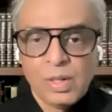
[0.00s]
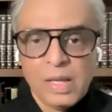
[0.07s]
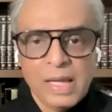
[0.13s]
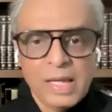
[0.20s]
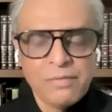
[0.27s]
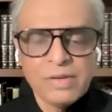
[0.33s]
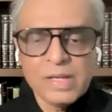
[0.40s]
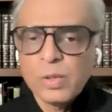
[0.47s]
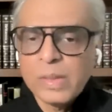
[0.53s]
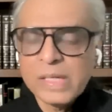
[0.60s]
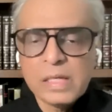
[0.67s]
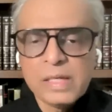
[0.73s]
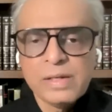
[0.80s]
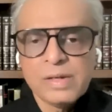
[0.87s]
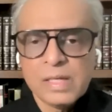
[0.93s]
And we
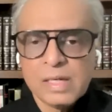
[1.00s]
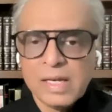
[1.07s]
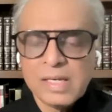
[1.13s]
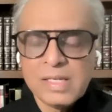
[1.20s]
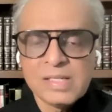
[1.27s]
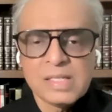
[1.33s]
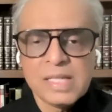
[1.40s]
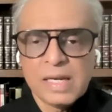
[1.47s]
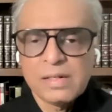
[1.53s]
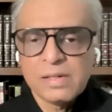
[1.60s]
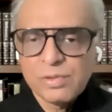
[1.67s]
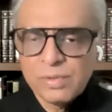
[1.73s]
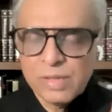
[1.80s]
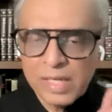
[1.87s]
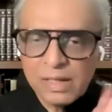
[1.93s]
quickly realized
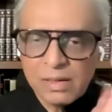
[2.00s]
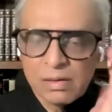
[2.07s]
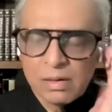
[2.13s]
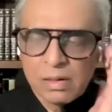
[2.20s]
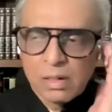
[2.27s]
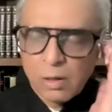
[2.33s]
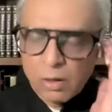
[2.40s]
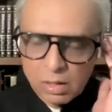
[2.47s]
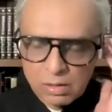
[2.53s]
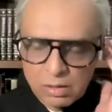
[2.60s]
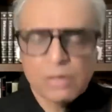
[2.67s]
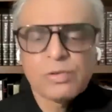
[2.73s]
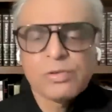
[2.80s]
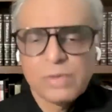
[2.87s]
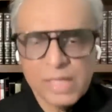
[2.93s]
that today, or
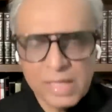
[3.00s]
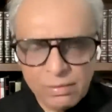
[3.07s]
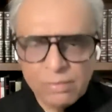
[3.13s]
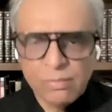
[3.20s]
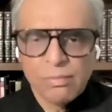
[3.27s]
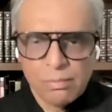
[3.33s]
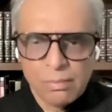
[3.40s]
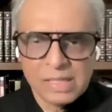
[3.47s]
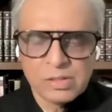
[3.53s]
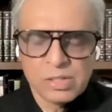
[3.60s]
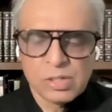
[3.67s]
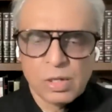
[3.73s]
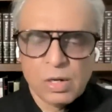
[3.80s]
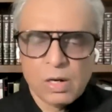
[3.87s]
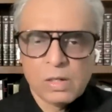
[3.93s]
not today,
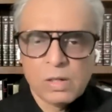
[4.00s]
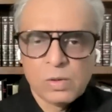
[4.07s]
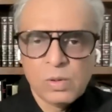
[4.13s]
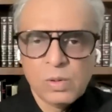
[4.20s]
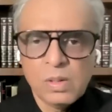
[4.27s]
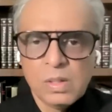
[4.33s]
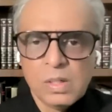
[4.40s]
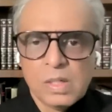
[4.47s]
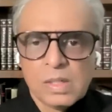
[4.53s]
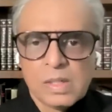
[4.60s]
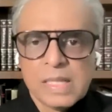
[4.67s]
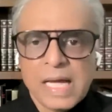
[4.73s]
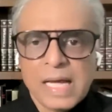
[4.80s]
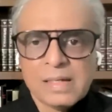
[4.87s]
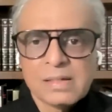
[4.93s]
much long ago,
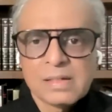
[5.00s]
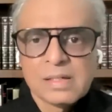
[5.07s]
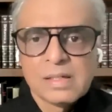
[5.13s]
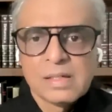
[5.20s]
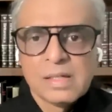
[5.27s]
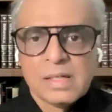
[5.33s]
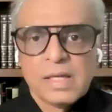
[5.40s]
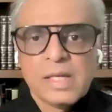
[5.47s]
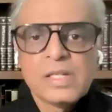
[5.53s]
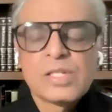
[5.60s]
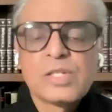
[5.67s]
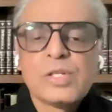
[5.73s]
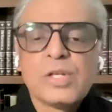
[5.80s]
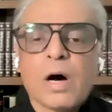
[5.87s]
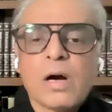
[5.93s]
that
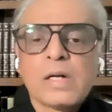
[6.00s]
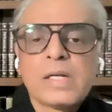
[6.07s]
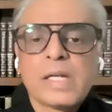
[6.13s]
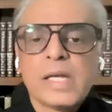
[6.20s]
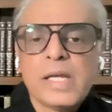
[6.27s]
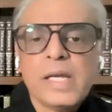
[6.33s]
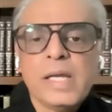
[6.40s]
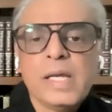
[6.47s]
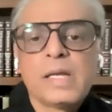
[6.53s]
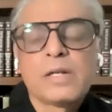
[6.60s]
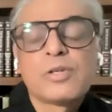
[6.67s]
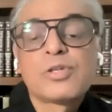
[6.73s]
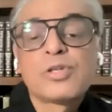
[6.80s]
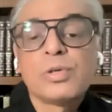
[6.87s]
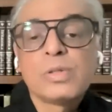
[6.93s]
it's not a
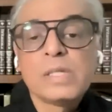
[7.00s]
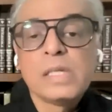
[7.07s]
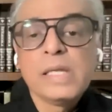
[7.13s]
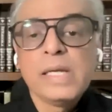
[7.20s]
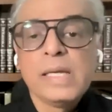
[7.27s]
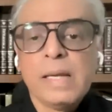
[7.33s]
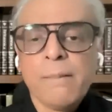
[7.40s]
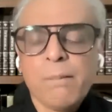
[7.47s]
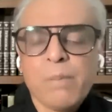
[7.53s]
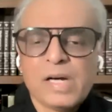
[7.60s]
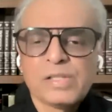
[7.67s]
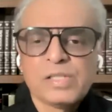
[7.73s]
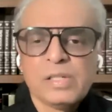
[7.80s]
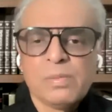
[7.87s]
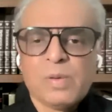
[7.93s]
totally
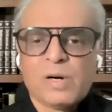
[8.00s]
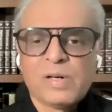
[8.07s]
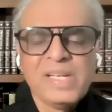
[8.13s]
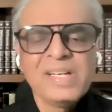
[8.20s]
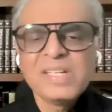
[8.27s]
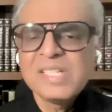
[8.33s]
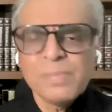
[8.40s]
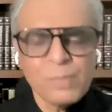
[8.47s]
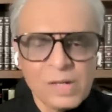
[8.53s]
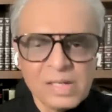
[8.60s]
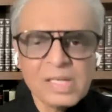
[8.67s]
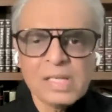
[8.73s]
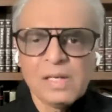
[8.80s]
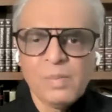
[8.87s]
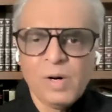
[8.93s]
impartial body, it's a
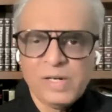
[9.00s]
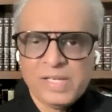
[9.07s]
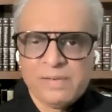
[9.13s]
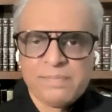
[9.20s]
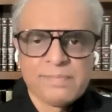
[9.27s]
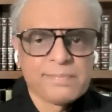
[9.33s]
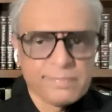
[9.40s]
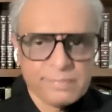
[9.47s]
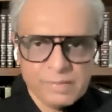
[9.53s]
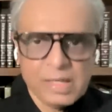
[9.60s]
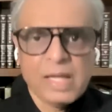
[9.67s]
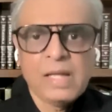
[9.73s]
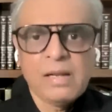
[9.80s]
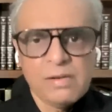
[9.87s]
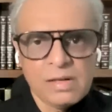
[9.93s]
political body.
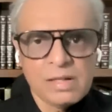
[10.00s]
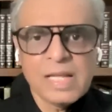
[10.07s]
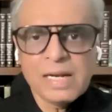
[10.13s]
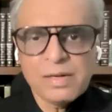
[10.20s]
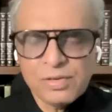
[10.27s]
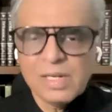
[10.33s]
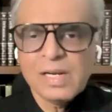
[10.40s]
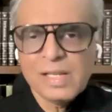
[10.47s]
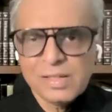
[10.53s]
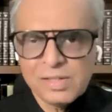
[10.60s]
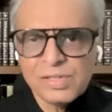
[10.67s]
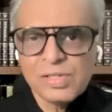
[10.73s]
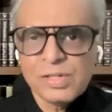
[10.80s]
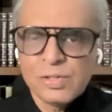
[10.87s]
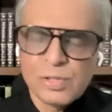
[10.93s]
And that
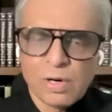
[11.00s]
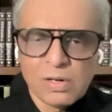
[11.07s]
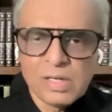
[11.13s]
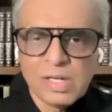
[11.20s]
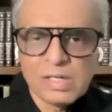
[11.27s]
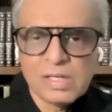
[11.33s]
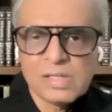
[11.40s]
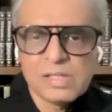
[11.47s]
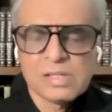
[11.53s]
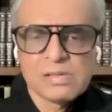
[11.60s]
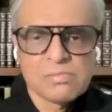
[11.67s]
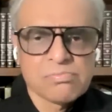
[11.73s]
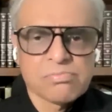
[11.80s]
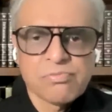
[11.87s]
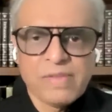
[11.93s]
realization dawned on
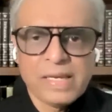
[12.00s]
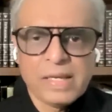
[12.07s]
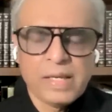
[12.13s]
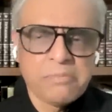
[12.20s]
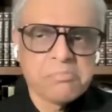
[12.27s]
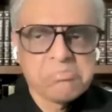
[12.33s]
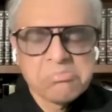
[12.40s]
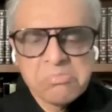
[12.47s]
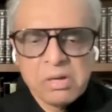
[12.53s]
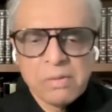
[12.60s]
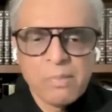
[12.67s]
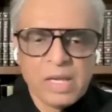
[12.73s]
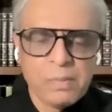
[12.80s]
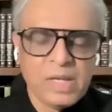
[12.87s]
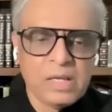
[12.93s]
us very
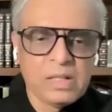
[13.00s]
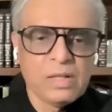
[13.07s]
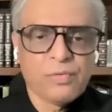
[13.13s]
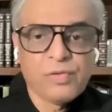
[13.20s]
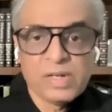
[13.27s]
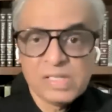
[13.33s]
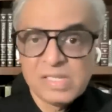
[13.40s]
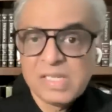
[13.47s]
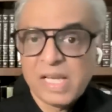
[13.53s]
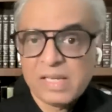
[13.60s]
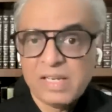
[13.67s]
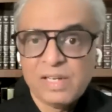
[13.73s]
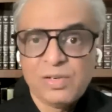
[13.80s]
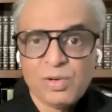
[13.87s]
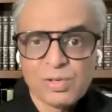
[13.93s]
maybe in the first
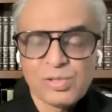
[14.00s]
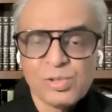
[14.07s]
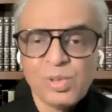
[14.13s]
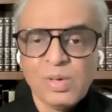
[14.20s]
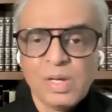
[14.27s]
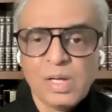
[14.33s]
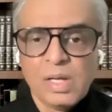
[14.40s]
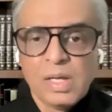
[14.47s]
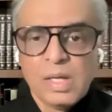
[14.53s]
decade or so.